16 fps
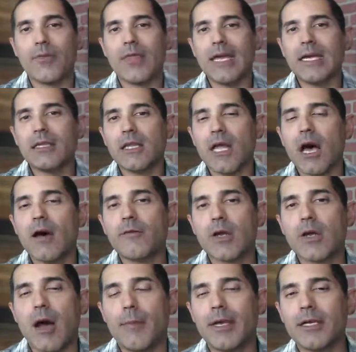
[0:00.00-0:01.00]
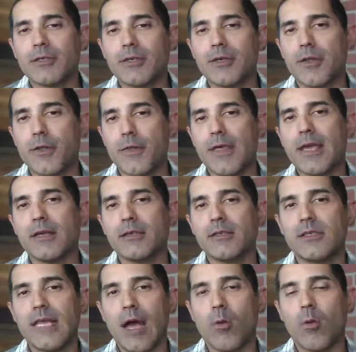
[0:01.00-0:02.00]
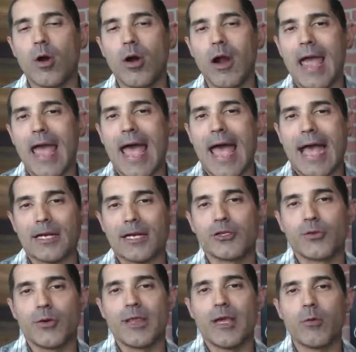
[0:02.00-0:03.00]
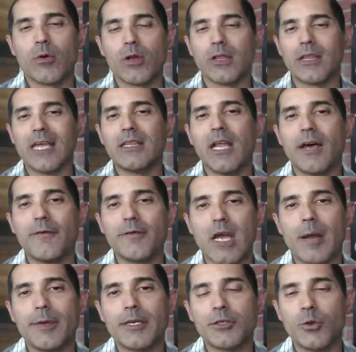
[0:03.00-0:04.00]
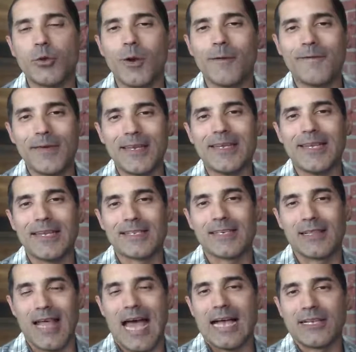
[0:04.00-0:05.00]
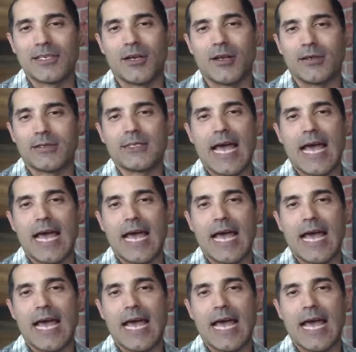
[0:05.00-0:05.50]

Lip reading: They loved coming to the things that were extra. They loved coming to a fitness class on a